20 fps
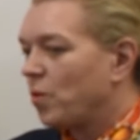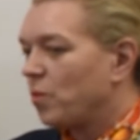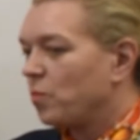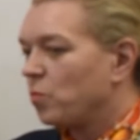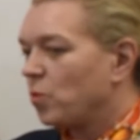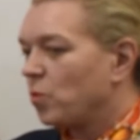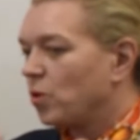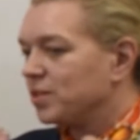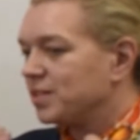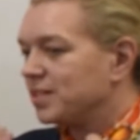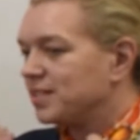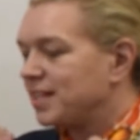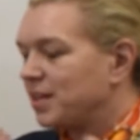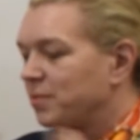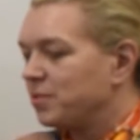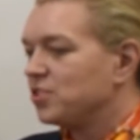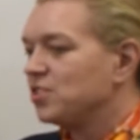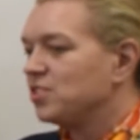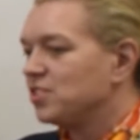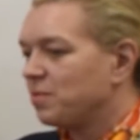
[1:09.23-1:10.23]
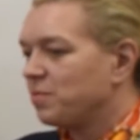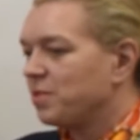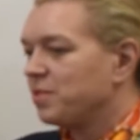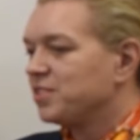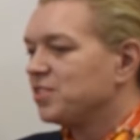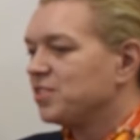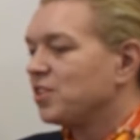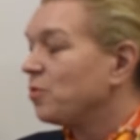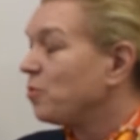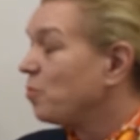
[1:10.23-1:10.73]
what distinguishes them
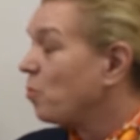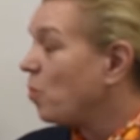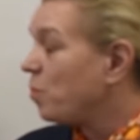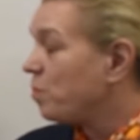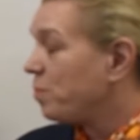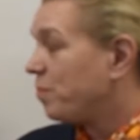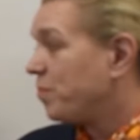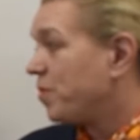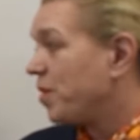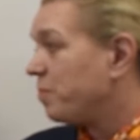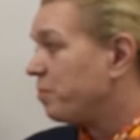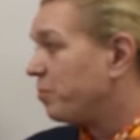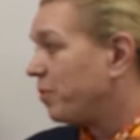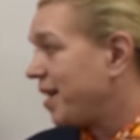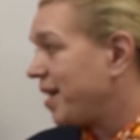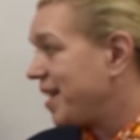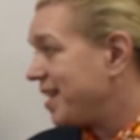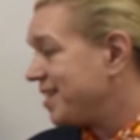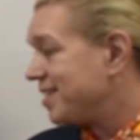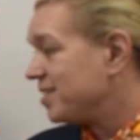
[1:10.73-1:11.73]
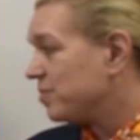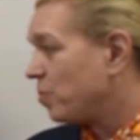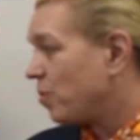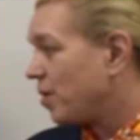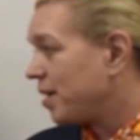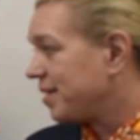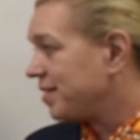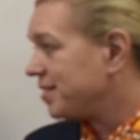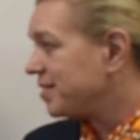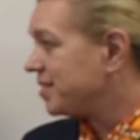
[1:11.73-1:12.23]
is their brain is
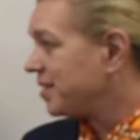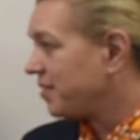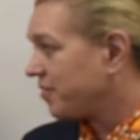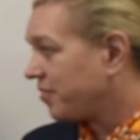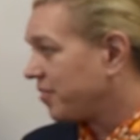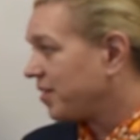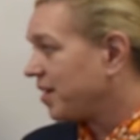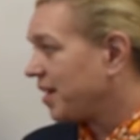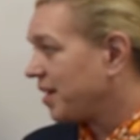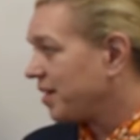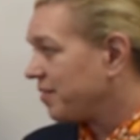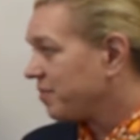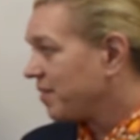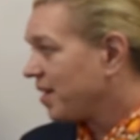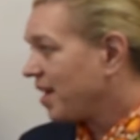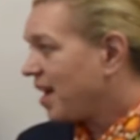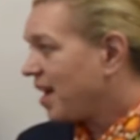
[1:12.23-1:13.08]
wired differently.